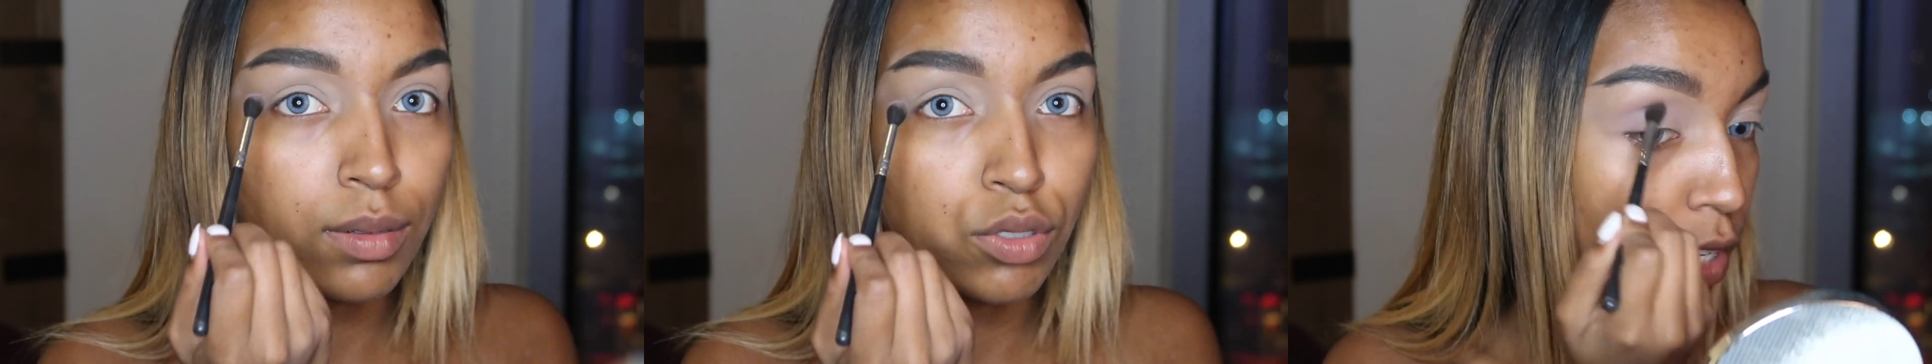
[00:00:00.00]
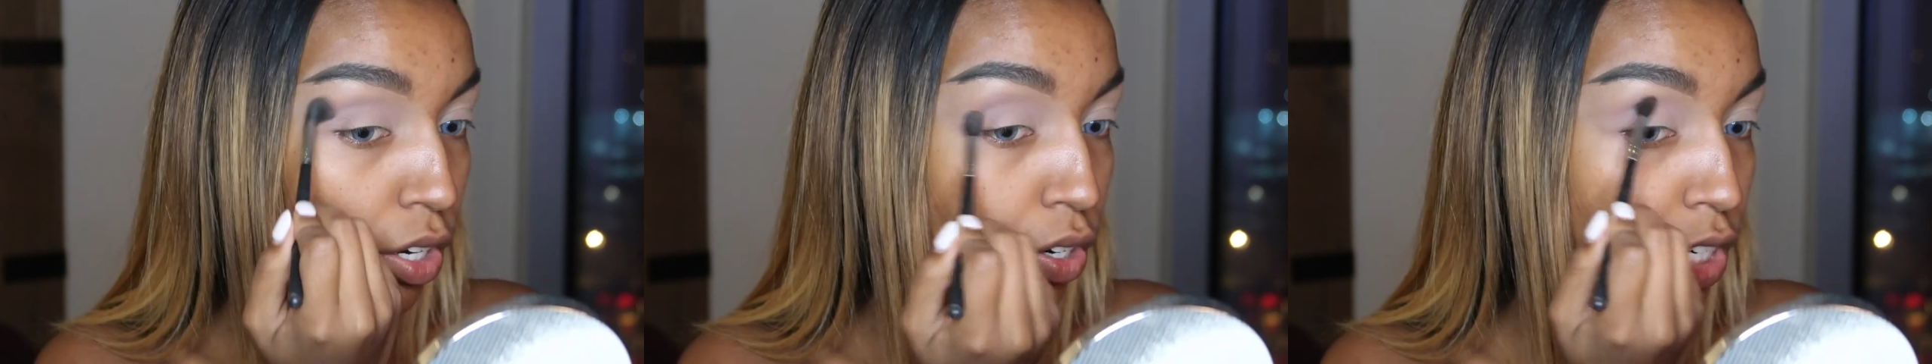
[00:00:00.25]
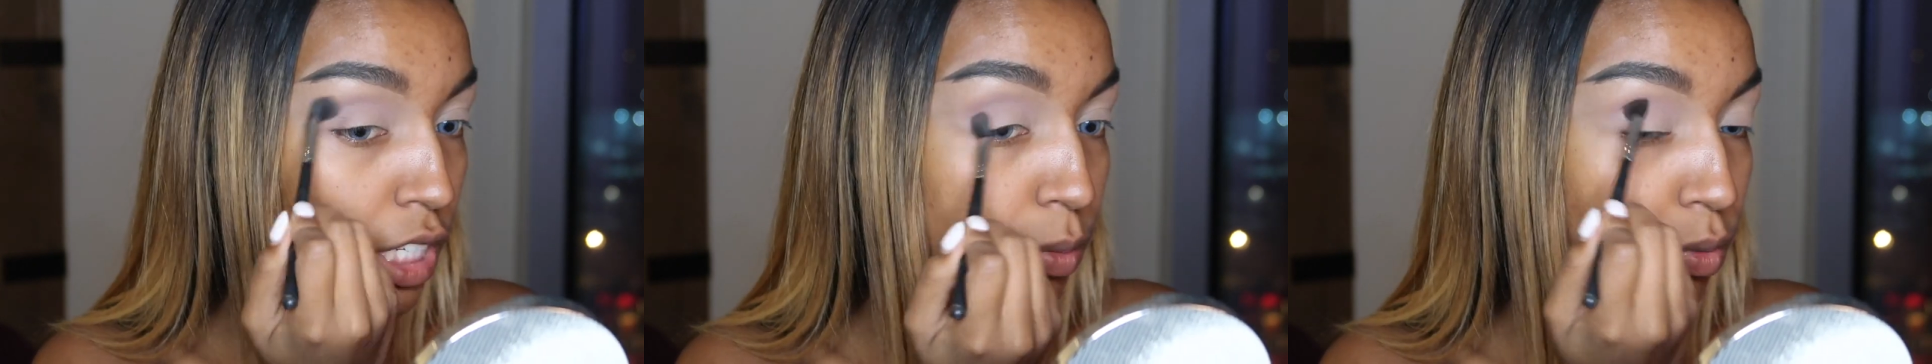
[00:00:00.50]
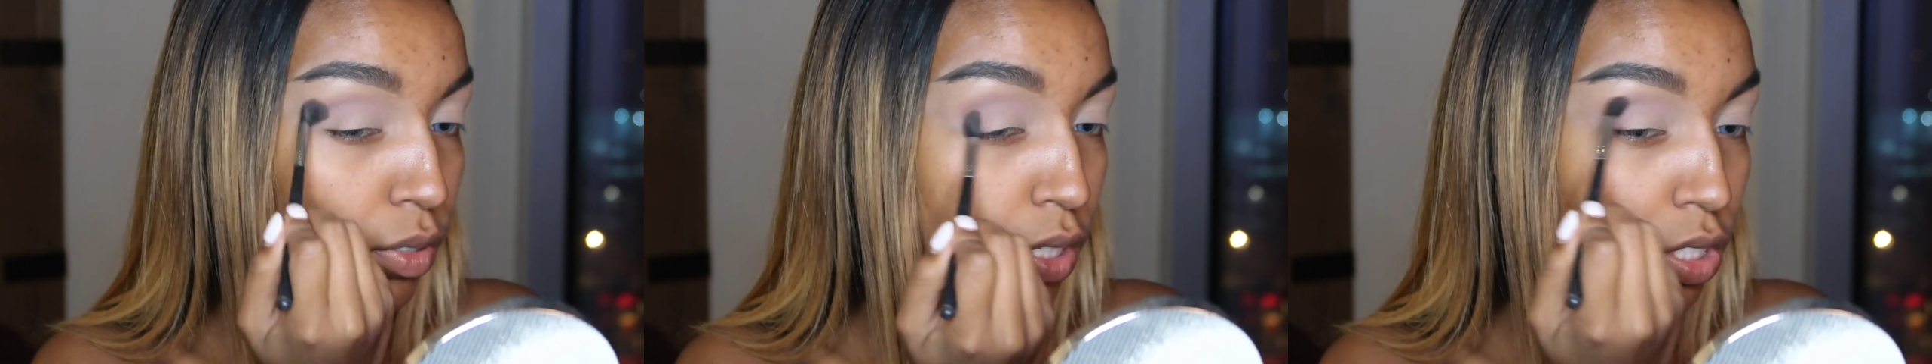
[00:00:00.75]
My crease,
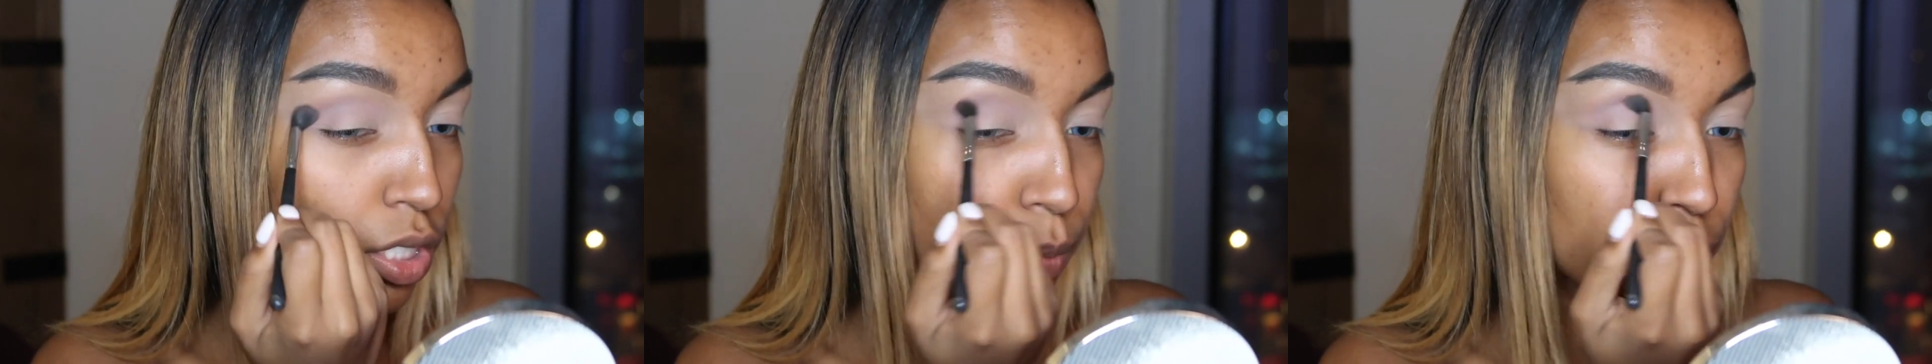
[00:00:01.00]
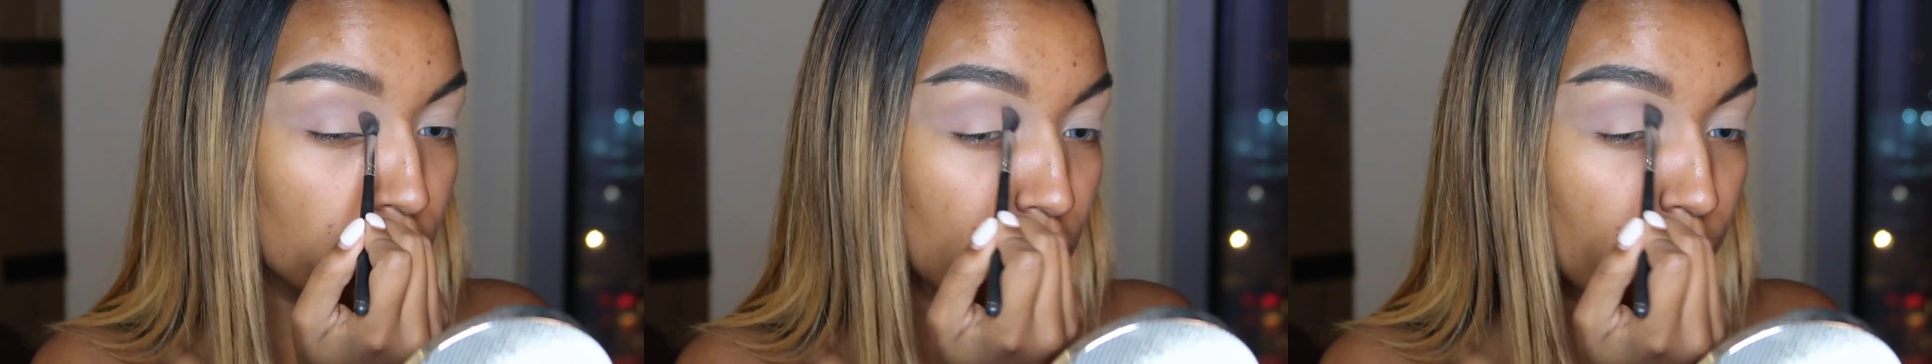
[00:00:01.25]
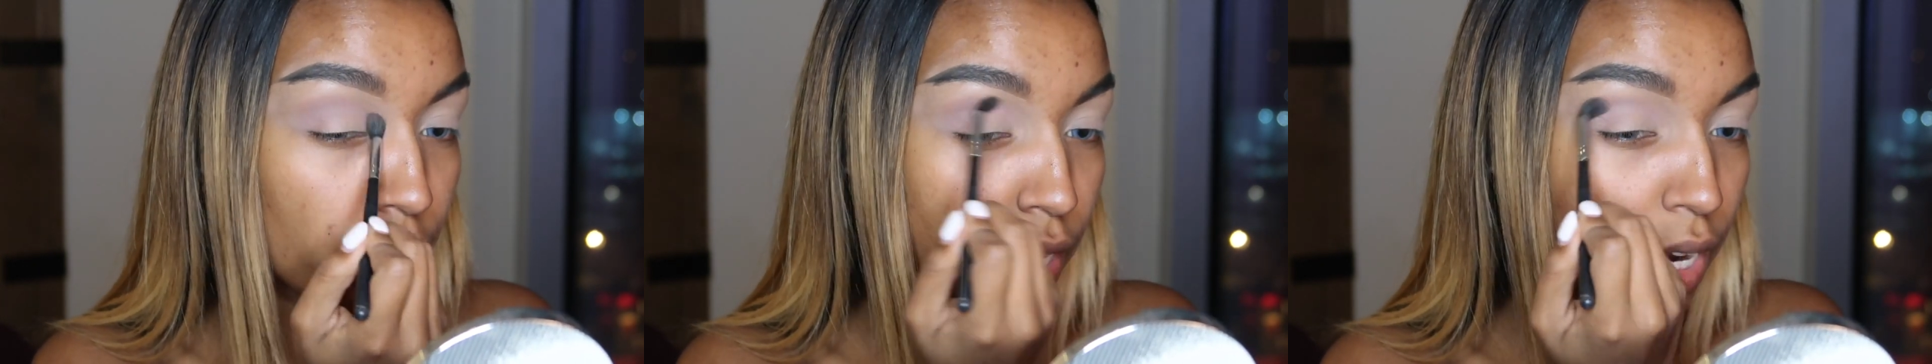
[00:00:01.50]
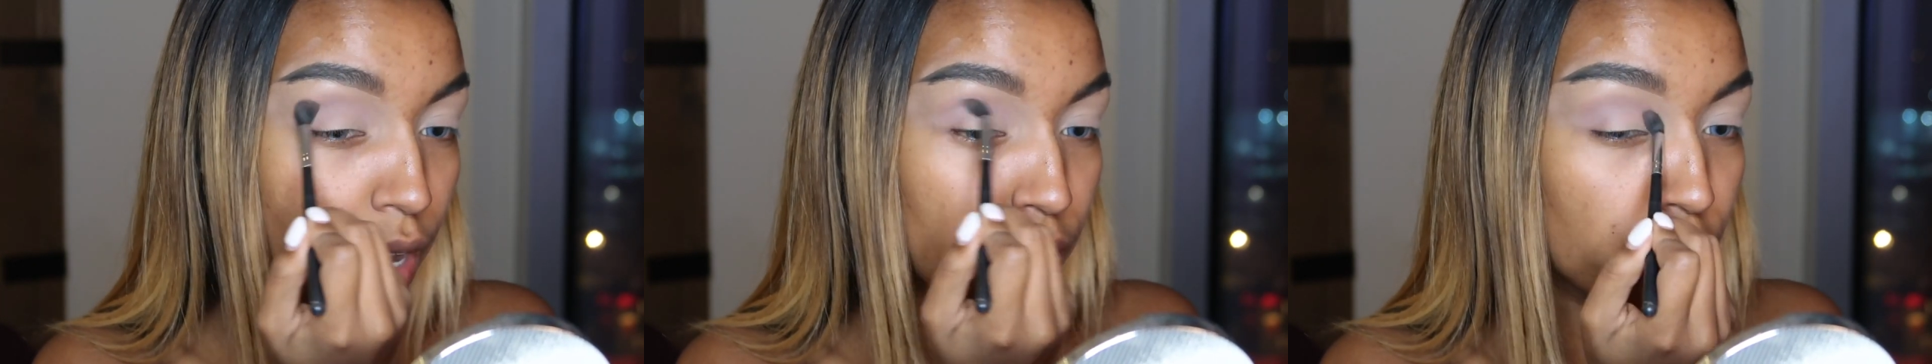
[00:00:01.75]
we're really just blowing it out.